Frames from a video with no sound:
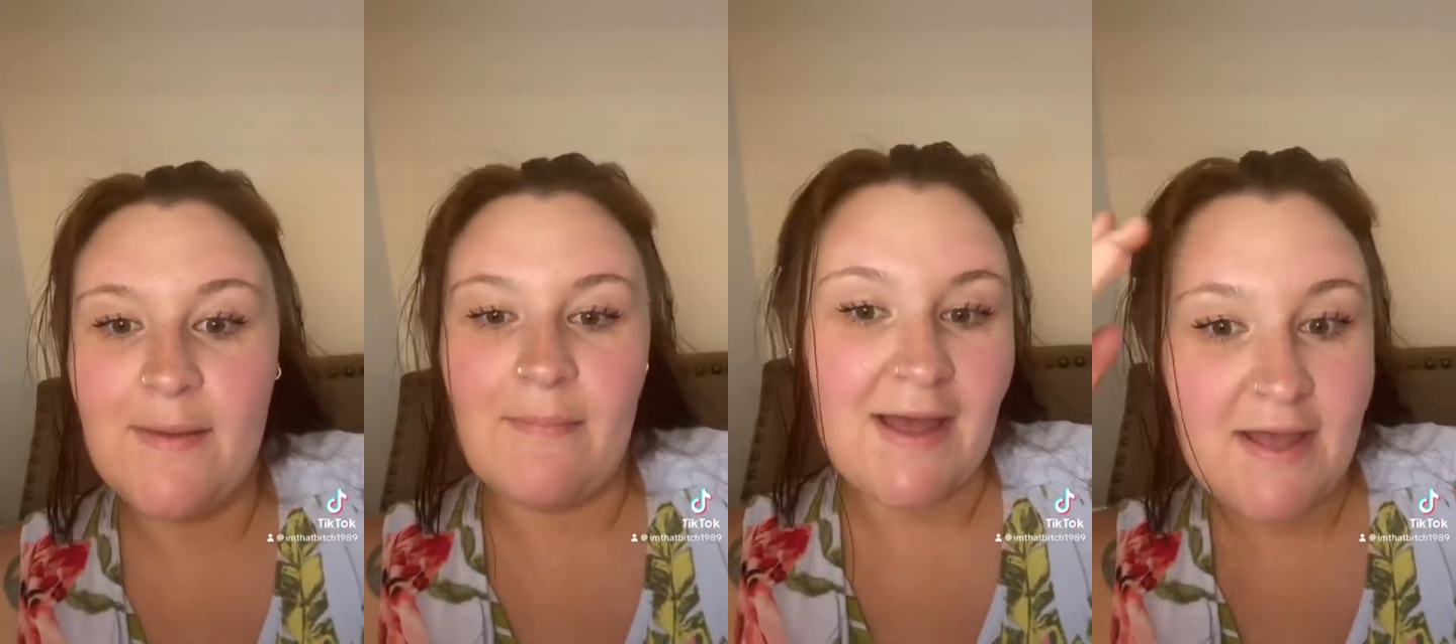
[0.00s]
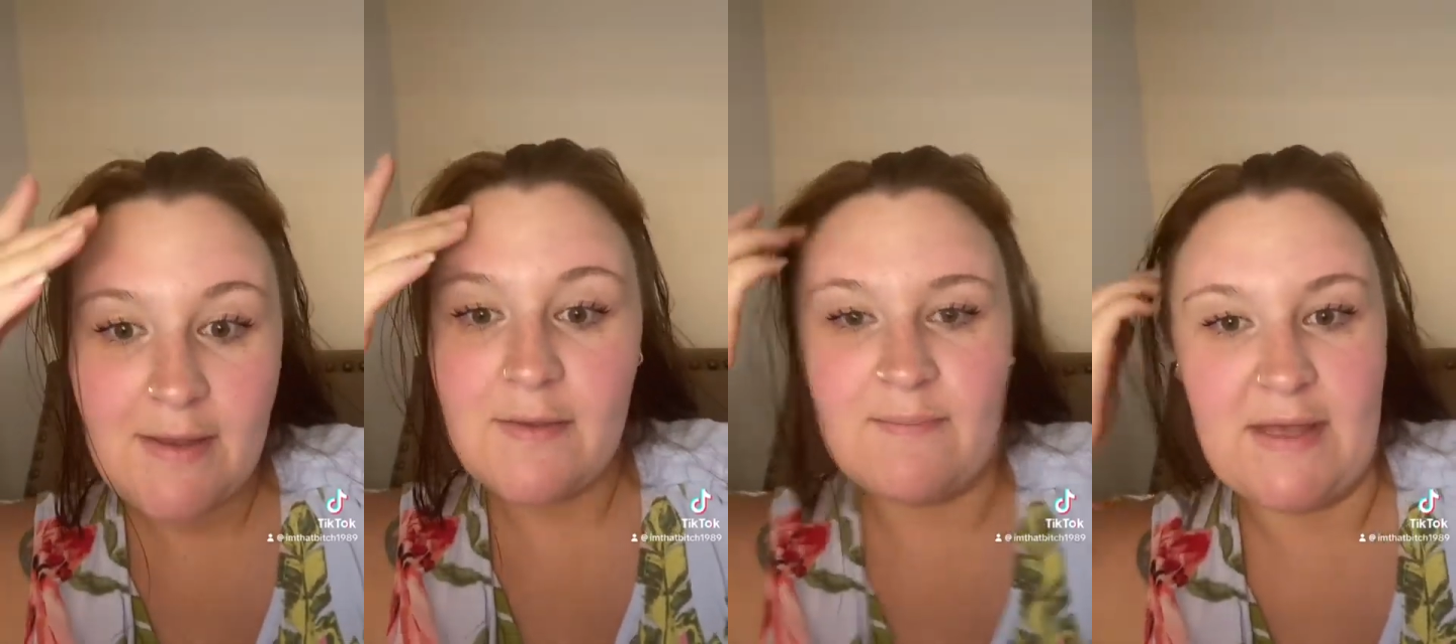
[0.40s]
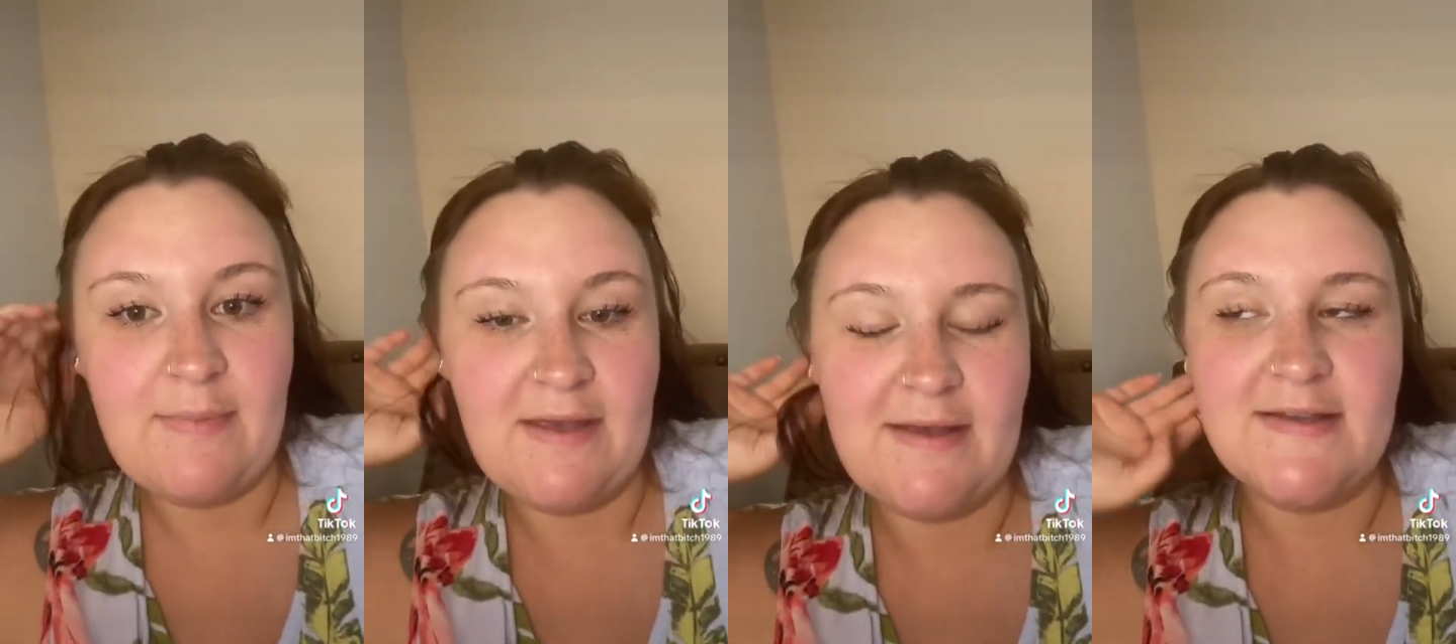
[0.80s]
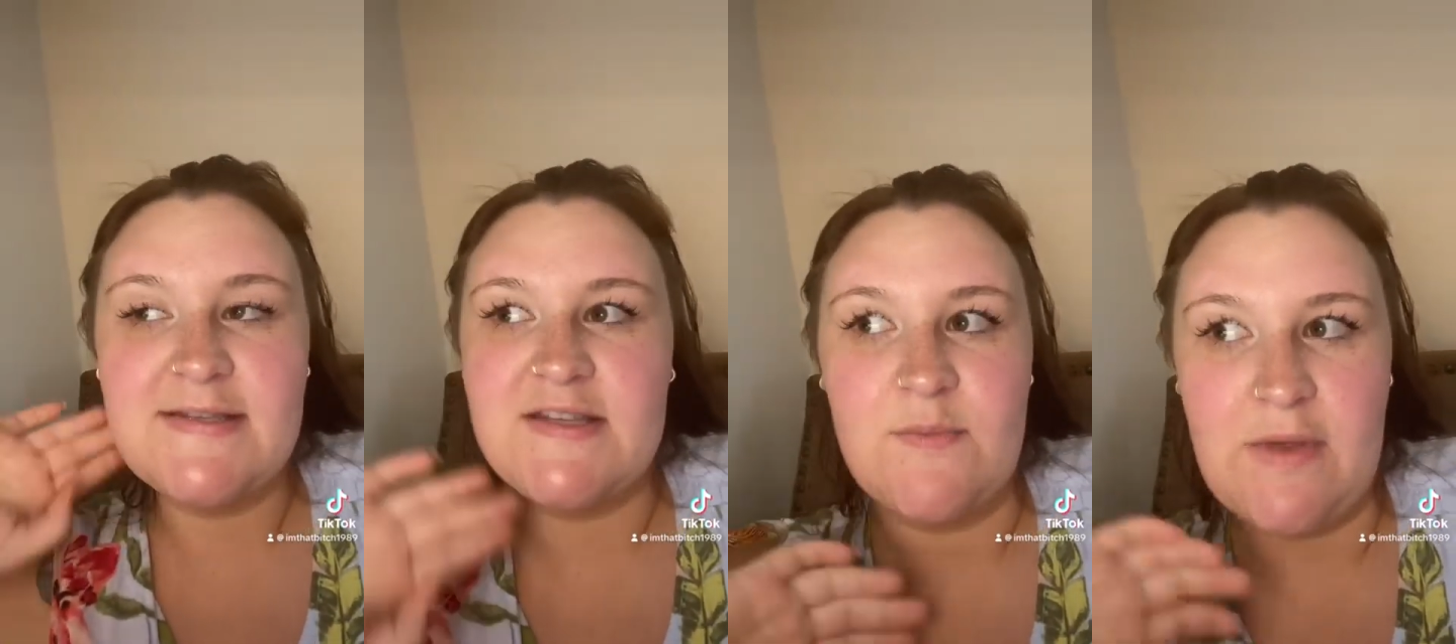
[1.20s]
My baby is
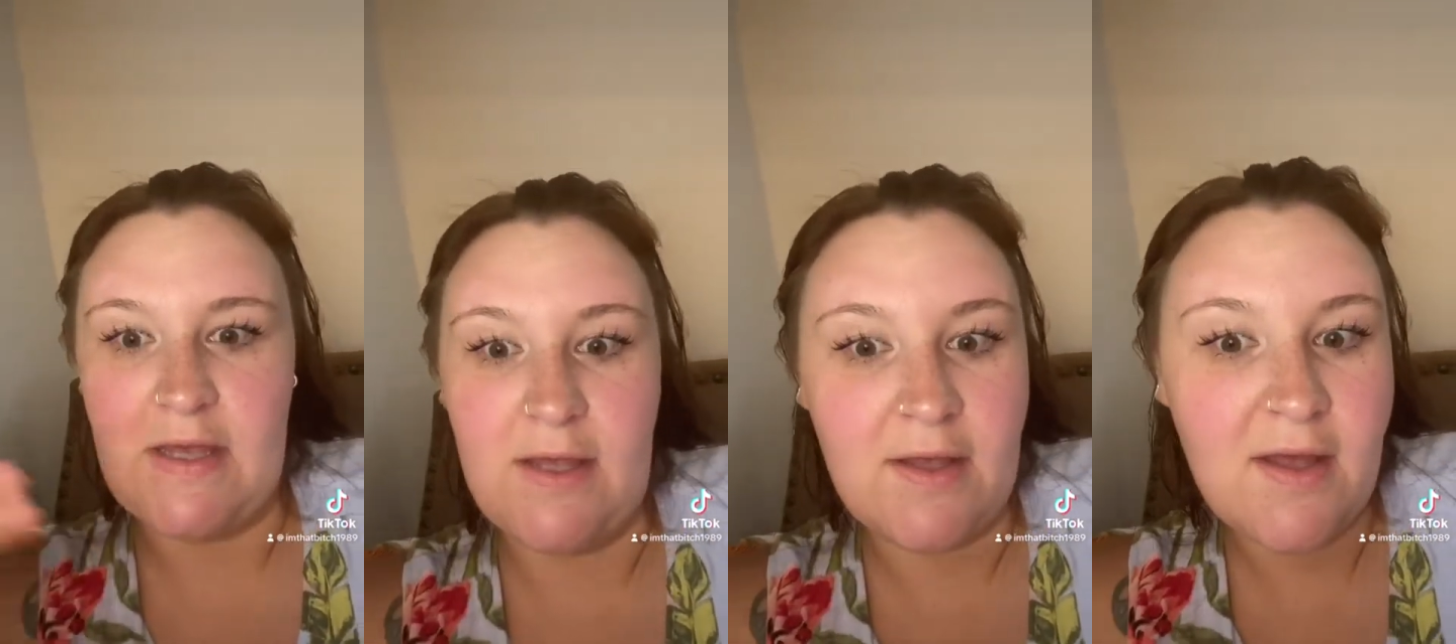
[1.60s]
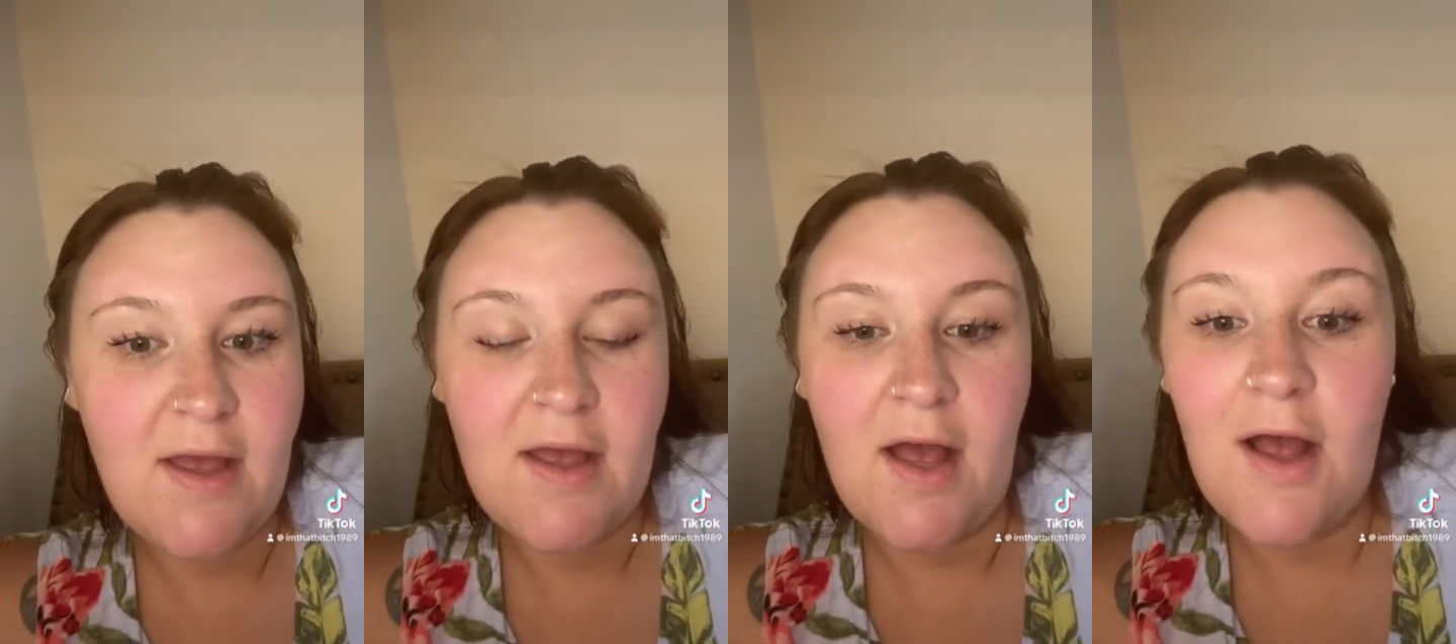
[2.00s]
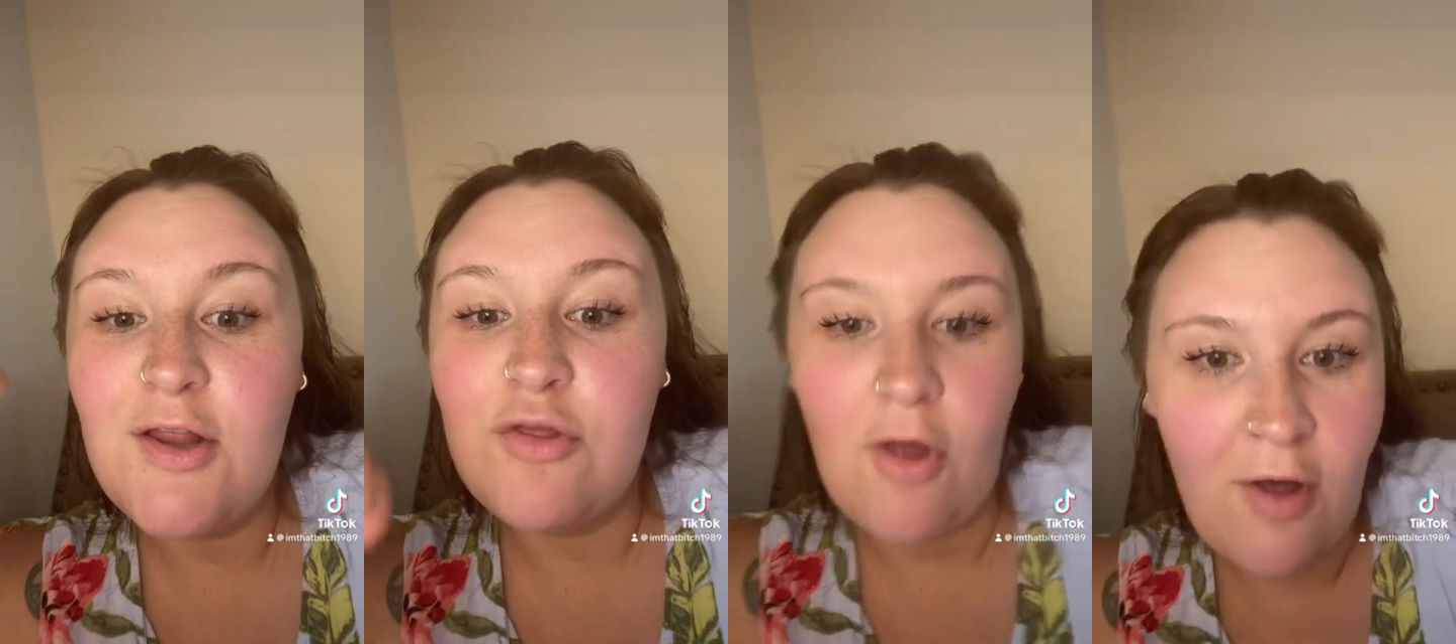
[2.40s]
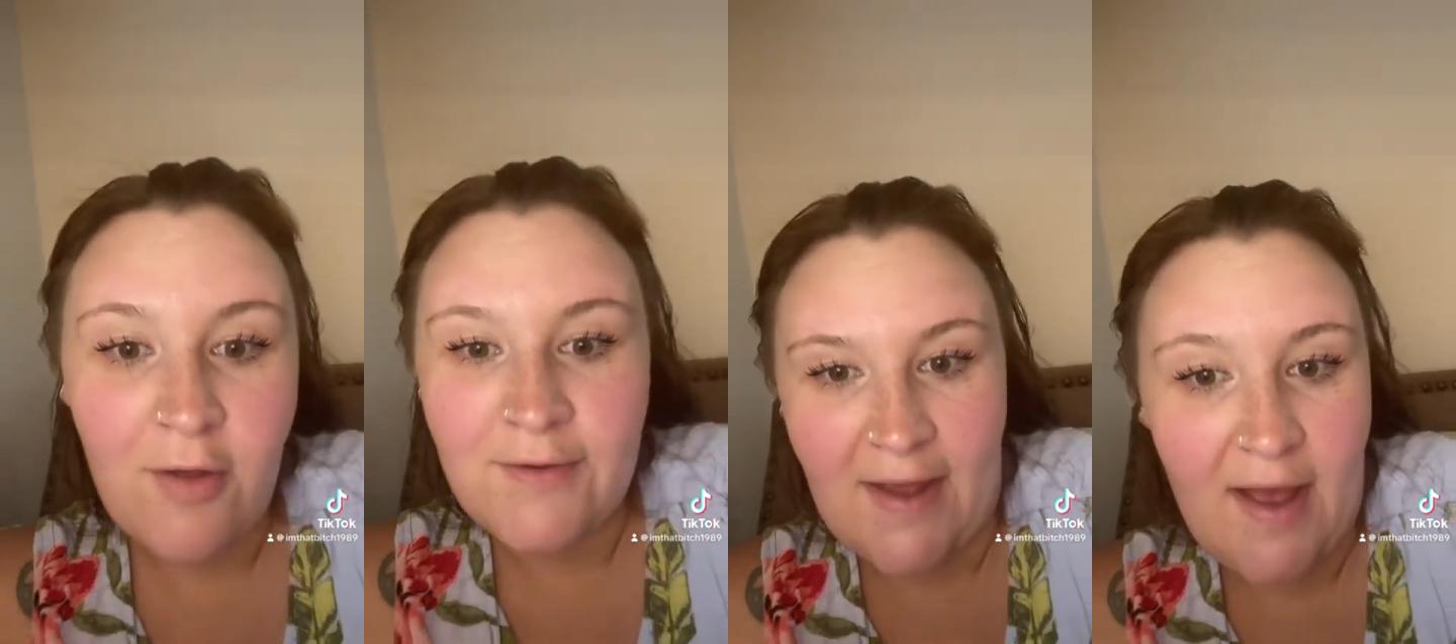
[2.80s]
sleeping a
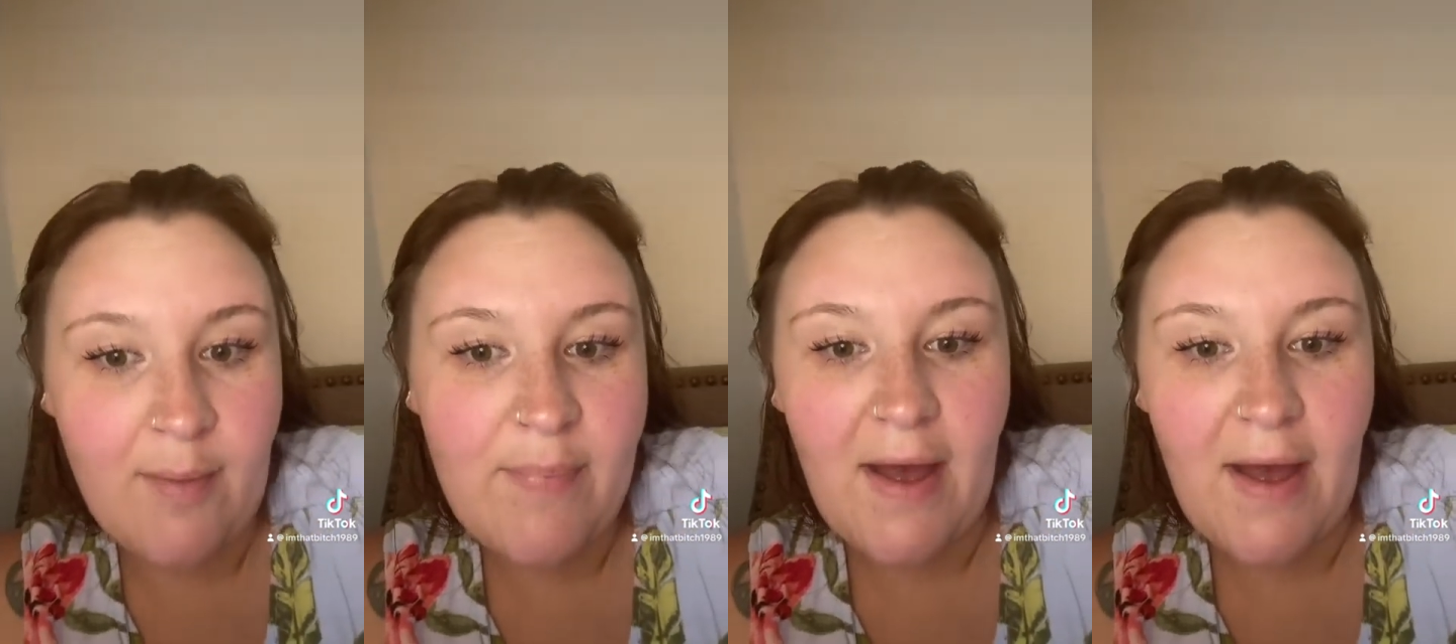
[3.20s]
long nap.